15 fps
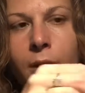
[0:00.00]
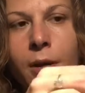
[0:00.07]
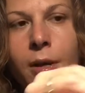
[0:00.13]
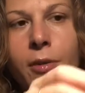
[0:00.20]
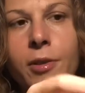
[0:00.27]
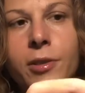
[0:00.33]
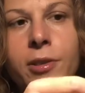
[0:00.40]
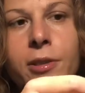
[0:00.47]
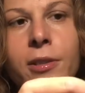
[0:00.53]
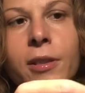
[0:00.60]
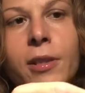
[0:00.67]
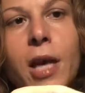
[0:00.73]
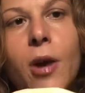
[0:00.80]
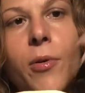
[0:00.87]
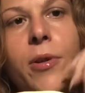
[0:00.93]
This is
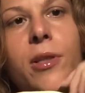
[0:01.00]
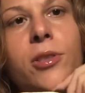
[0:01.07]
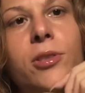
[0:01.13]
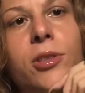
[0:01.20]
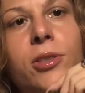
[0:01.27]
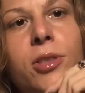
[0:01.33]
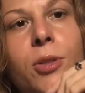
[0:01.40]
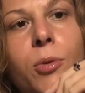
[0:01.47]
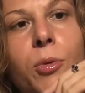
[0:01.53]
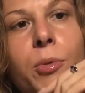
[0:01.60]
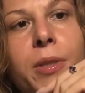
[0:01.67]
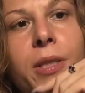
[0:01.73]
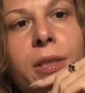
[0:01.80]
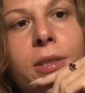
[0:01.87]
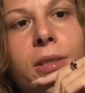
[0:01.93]
allowing us to see what we
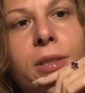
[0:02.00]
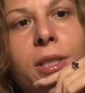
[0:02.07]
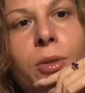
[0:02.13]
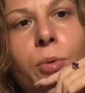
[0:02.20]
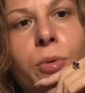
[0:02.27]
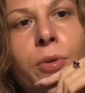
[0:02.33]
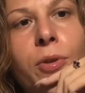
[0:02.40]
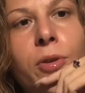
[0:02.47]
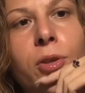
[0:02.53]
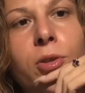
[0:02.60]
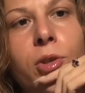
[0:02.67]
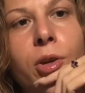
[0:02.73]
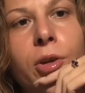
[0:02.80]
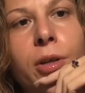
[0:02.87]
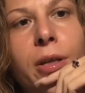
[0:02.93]
need to see within the
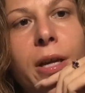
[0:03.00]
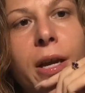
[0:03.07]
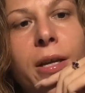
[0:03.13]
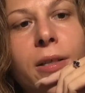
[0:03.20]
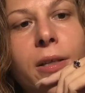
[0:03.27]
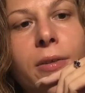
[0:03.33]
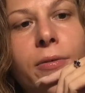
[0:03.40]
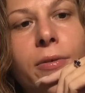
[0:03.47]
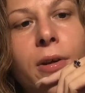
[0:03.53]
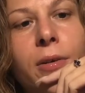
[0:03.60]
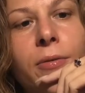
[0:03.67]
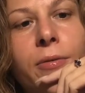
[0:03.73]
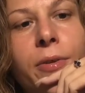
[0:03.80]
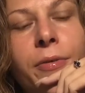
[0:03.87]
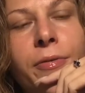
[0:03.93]
dark and
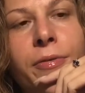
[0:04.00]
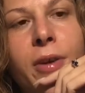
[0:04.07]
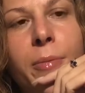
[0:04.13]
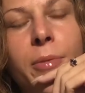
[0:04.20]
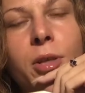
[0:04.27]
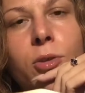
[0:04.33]
the feminine